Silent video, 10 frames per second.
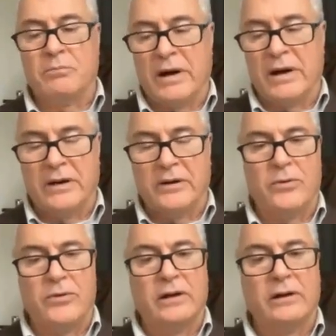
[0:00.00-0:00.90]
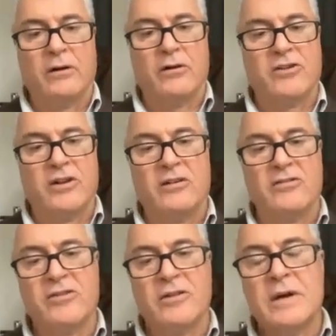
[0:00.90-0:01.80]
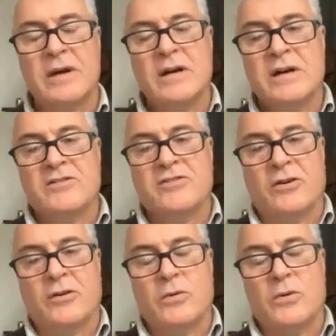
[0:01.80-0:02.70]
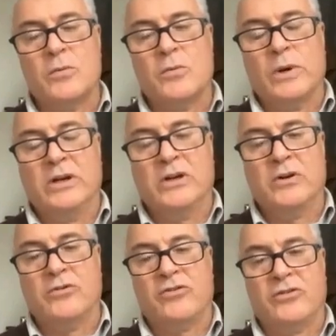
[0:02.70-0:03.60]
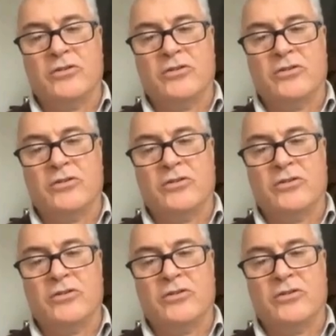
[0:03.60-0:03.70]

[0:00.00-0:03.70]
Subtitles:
by endothelial cells. So we used